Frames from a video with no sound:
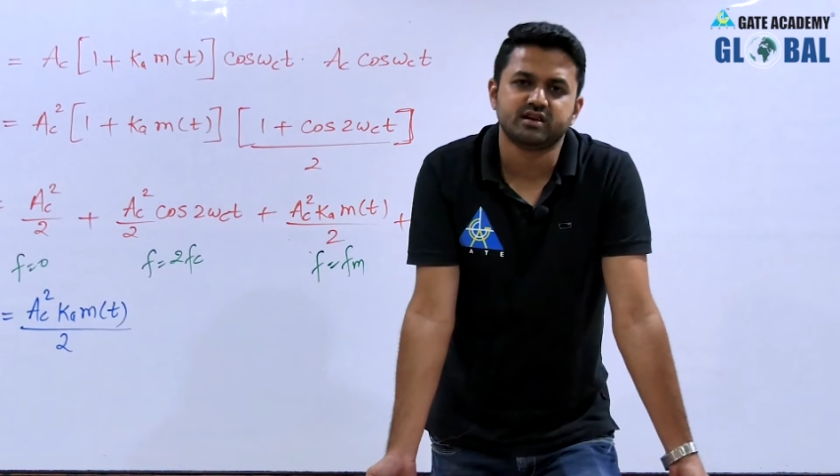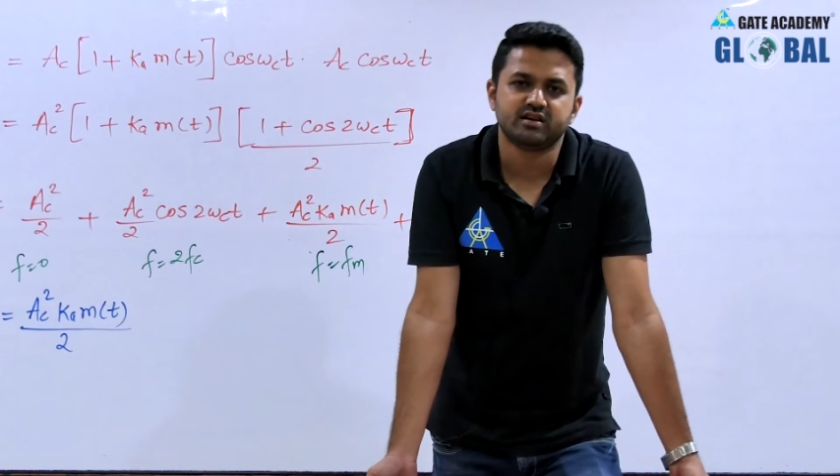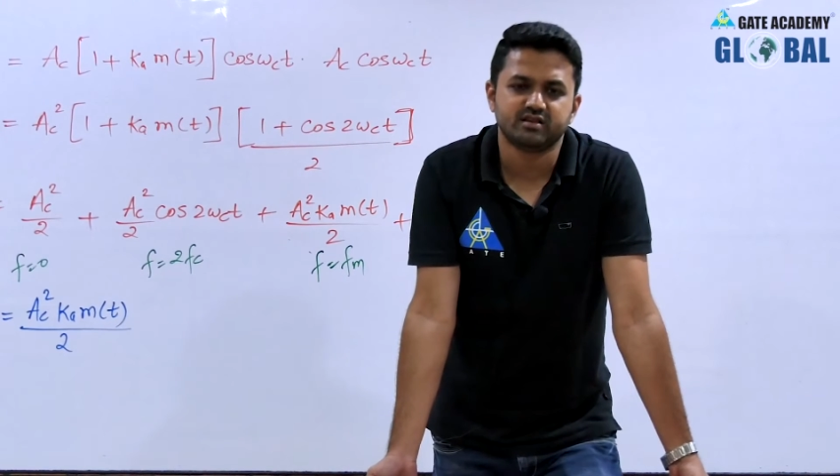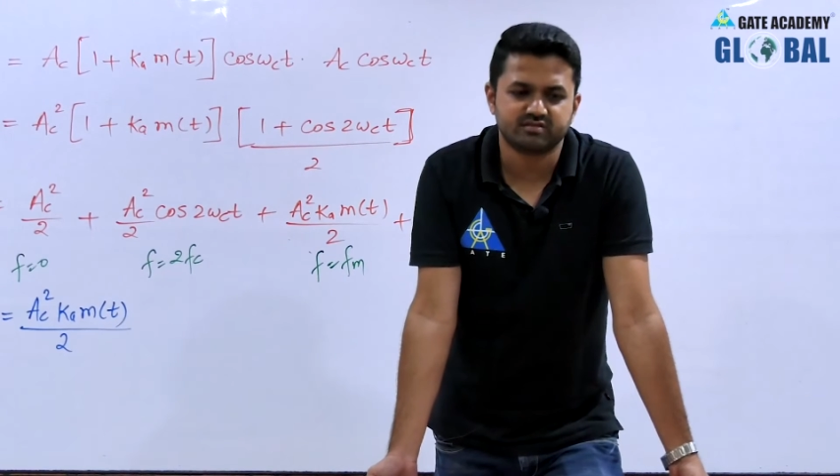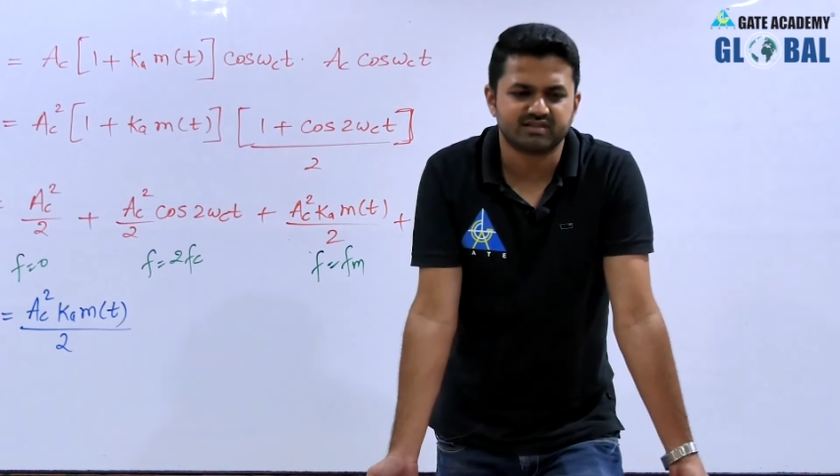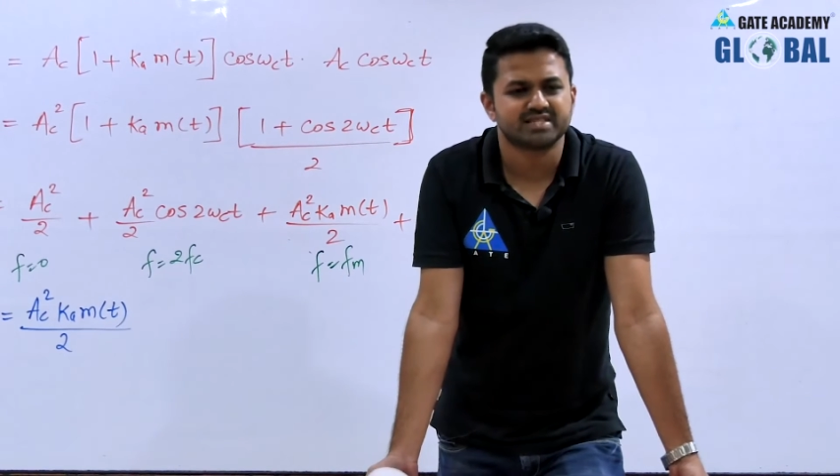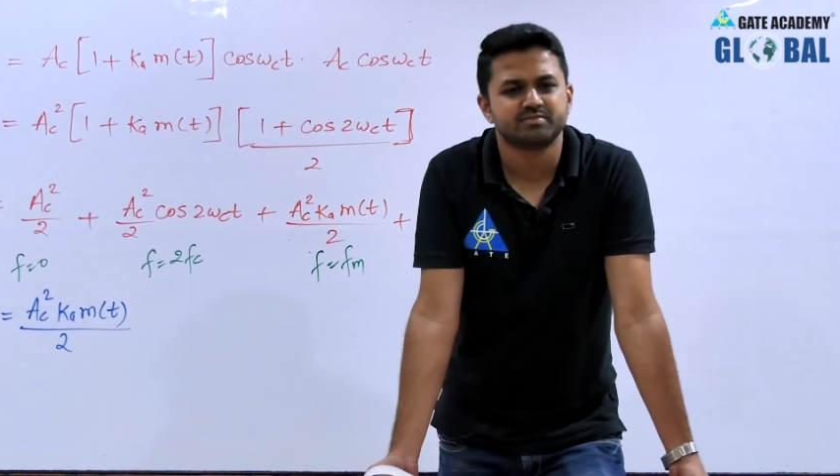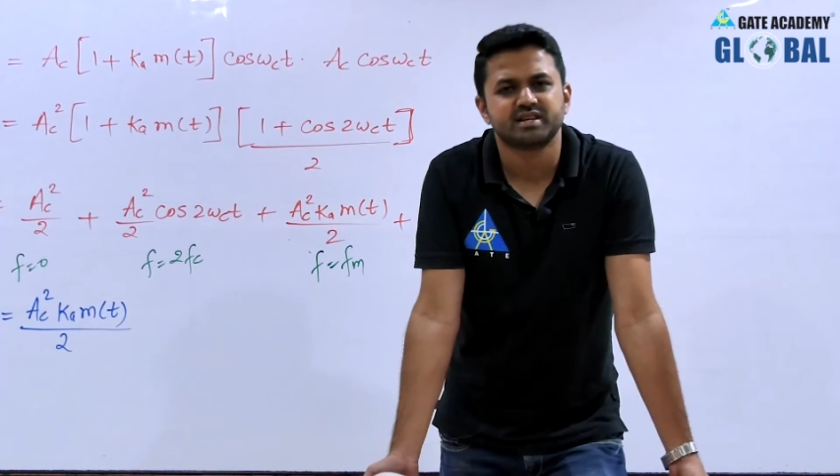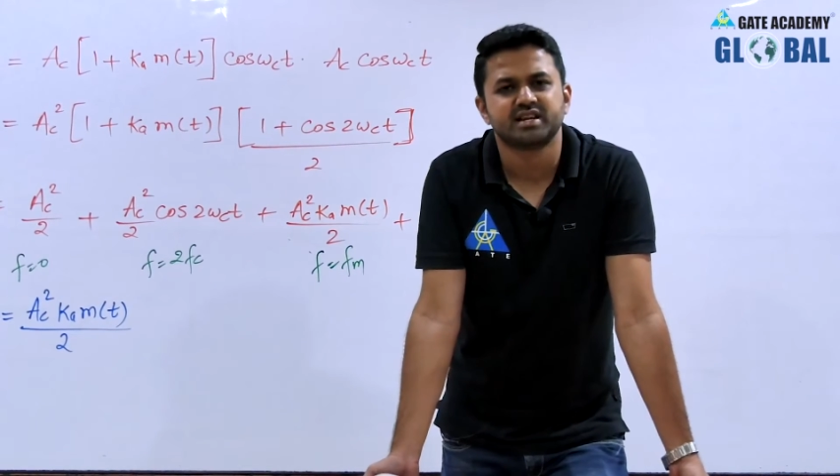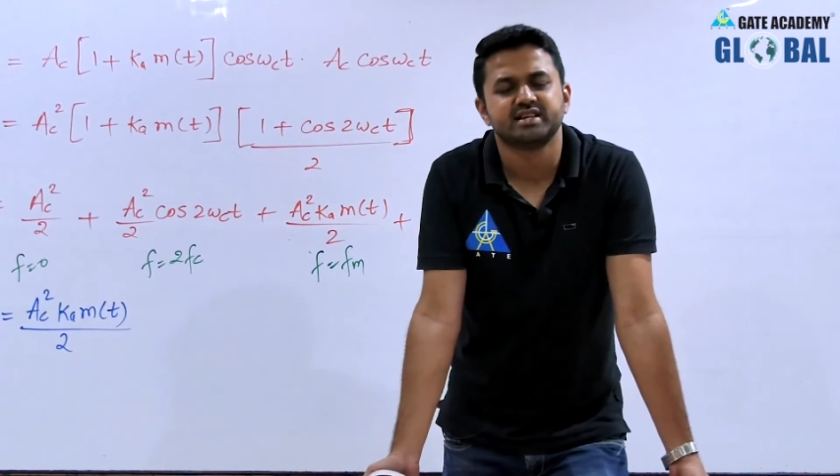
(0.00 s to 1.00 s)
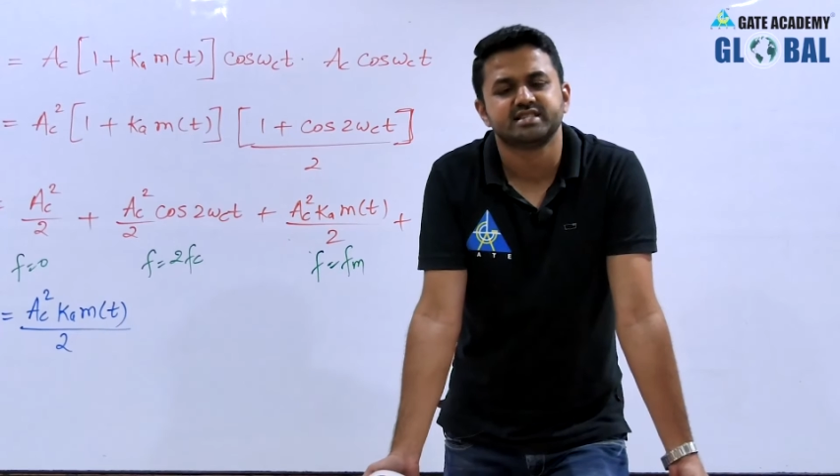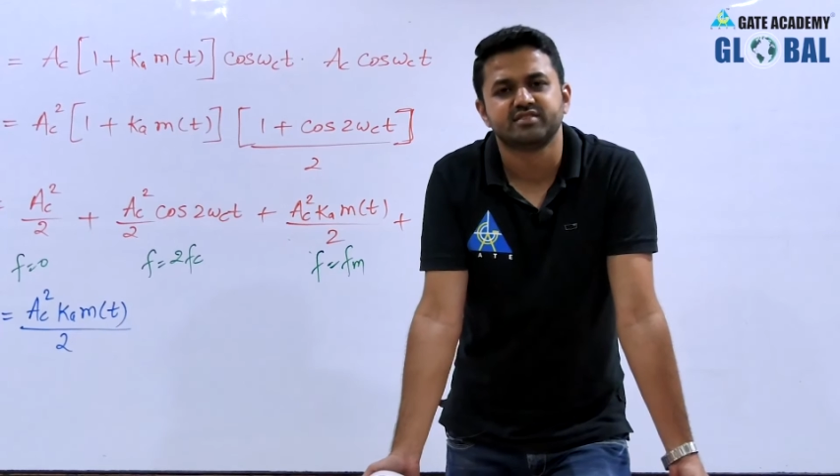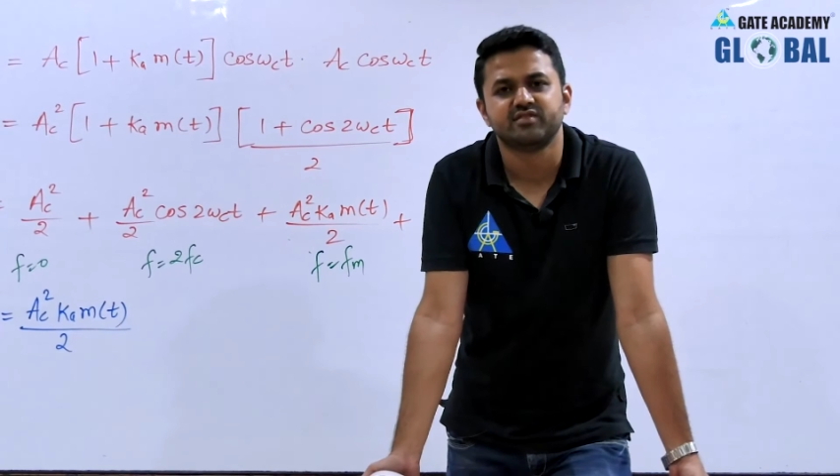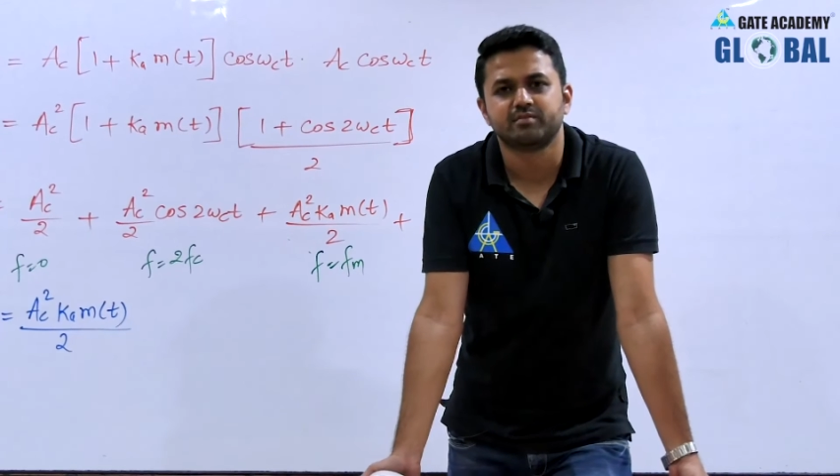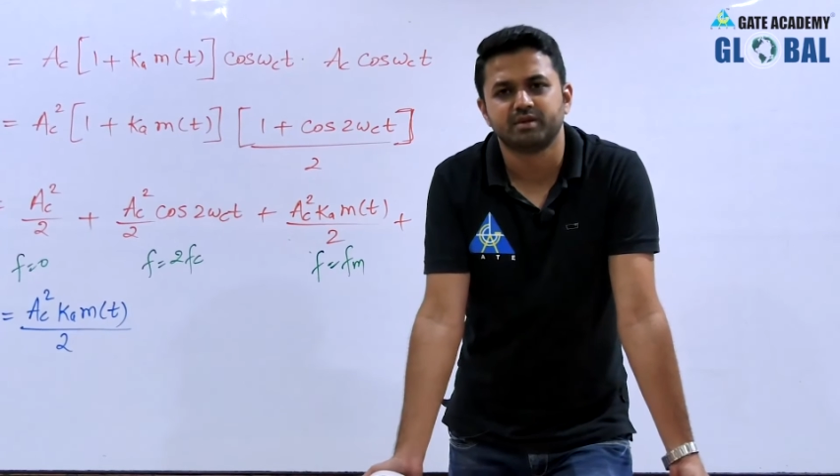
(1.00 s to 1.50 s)
the transmitter and
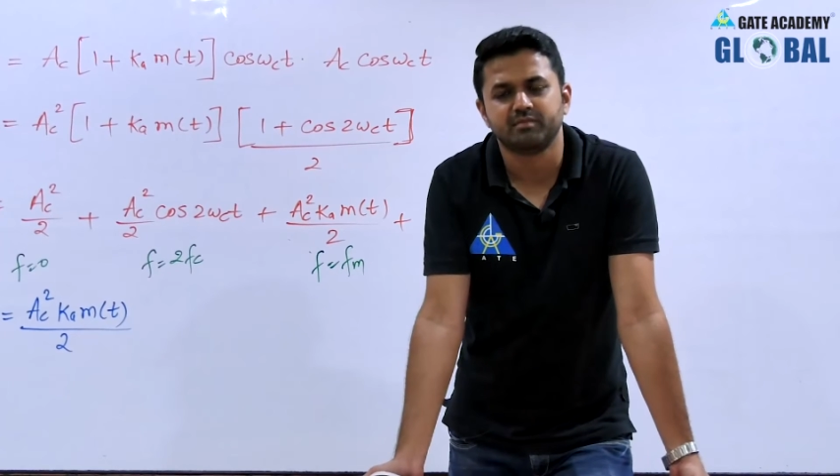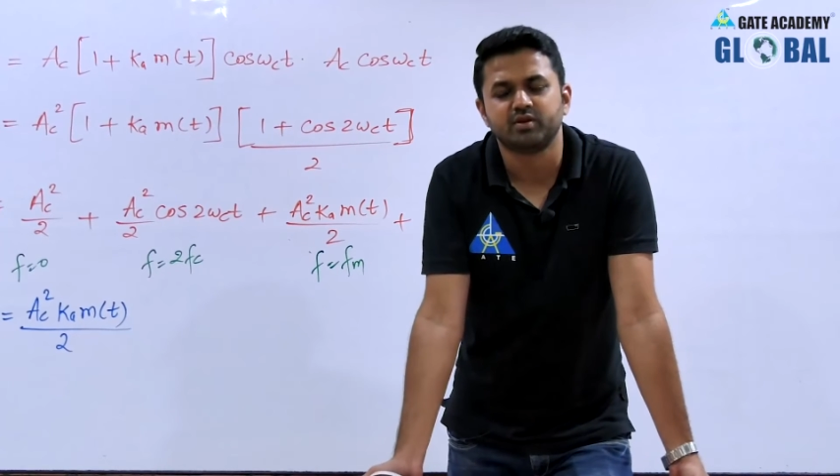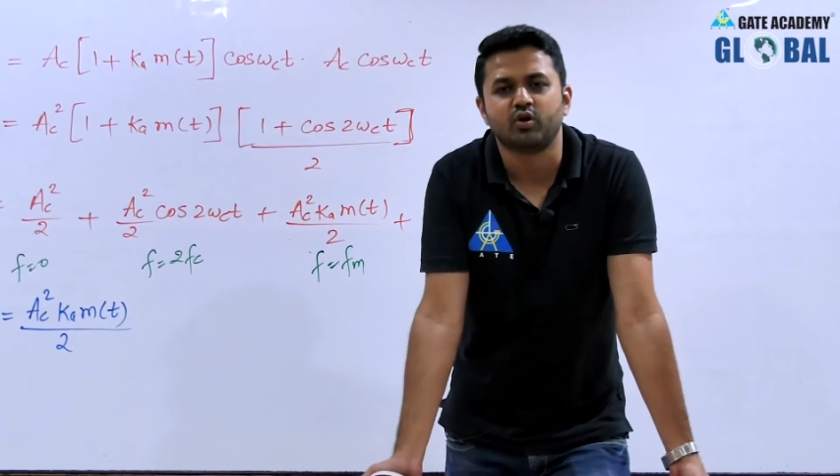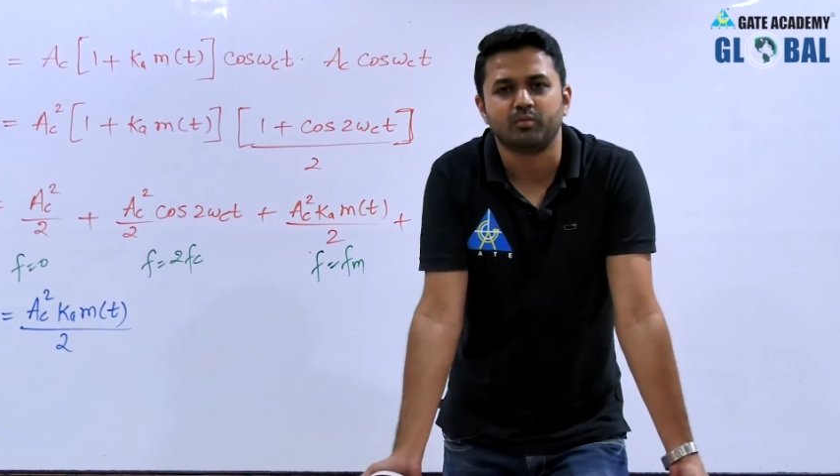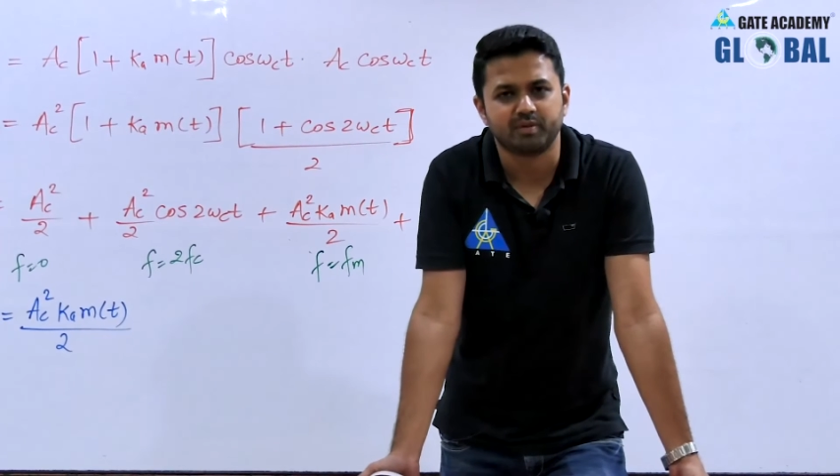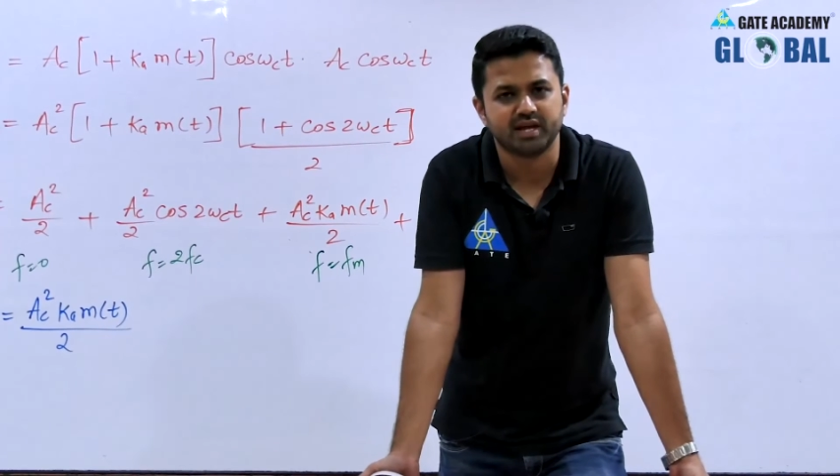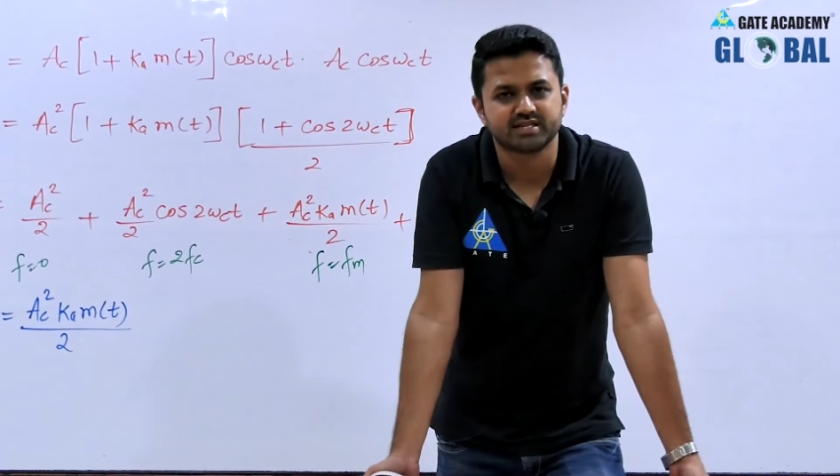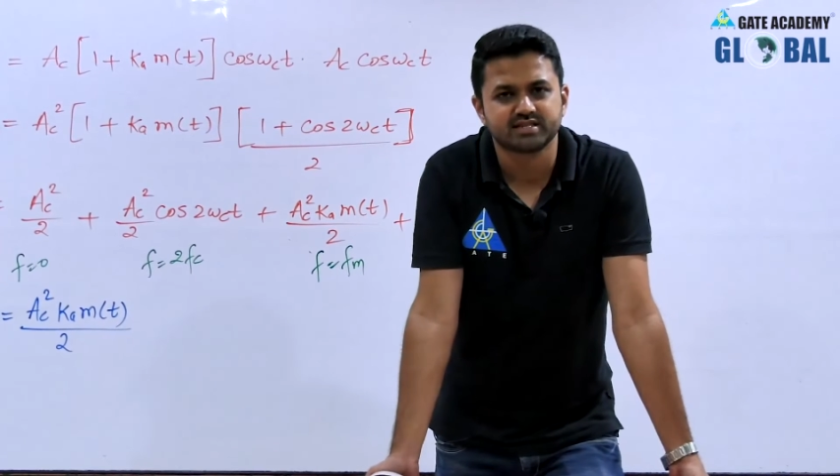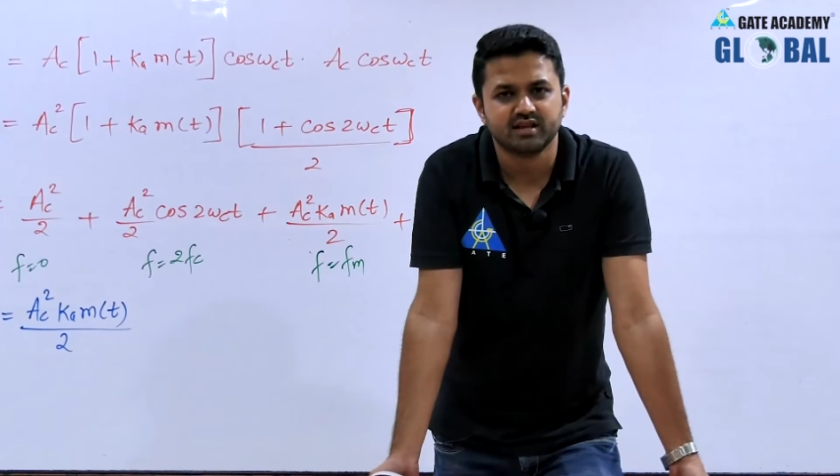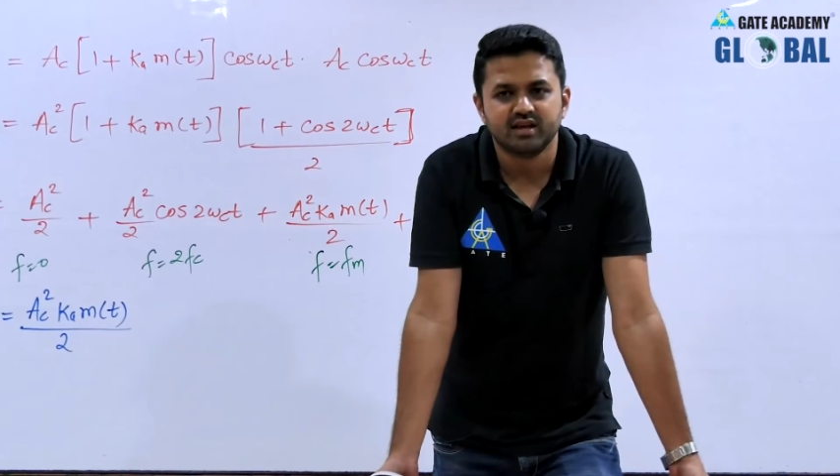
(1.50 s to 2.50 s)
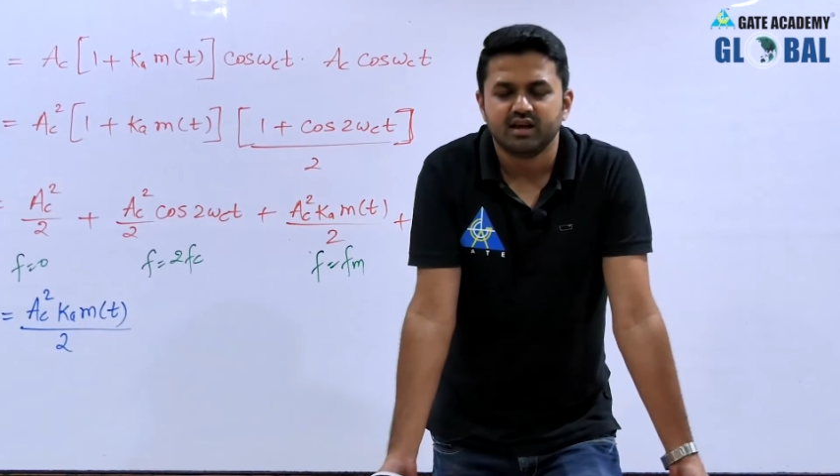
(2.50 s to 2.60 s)
receiver may be complex,